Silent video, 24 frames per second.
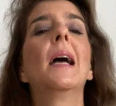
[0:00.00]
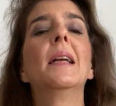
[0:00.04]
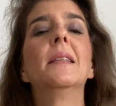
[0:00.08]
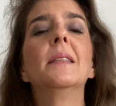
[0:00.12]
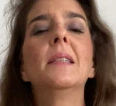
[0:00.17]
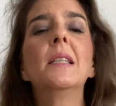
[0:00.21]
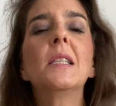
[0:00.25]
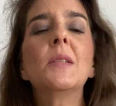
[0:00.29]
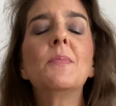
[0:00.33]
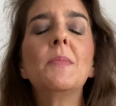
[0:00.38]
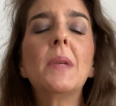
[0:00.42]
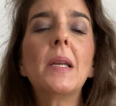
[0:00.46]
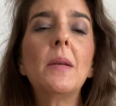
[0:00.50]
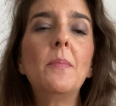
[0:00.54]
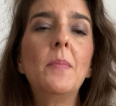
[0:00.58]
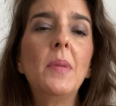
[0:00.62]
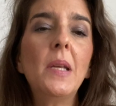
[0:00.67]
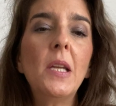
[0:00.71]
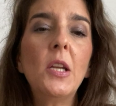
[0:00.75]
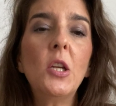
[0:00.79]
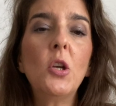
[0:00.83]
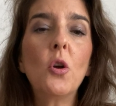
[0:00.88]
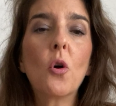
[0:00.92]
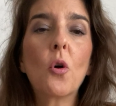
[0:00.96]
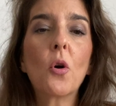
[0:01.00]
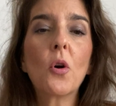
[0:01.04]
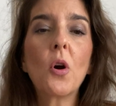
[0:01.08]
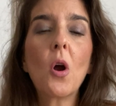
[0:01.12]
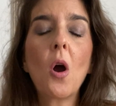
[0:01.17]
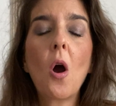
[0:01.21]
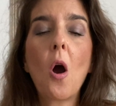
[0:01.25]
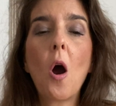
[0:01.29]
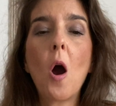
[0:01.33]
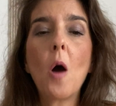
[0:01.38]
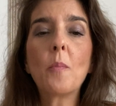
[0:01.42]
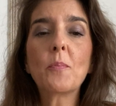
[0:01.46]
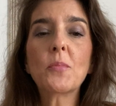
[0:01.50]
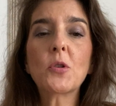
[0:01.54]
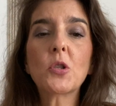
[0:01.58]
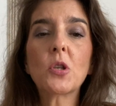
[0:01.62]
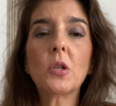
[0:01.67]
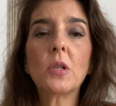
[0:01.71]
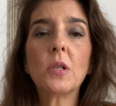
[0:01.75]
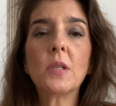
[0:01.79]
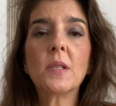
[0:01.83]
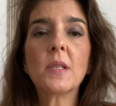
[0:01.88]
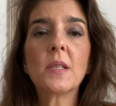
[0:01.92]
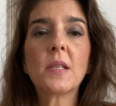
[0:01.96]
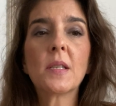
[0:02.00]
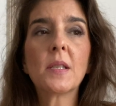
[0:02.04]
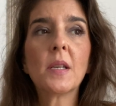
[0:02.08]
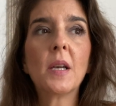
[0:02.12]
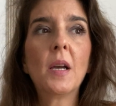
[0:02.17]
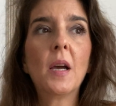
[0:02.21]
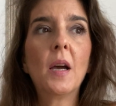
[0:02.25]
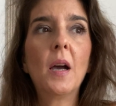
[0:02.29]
and this may be your options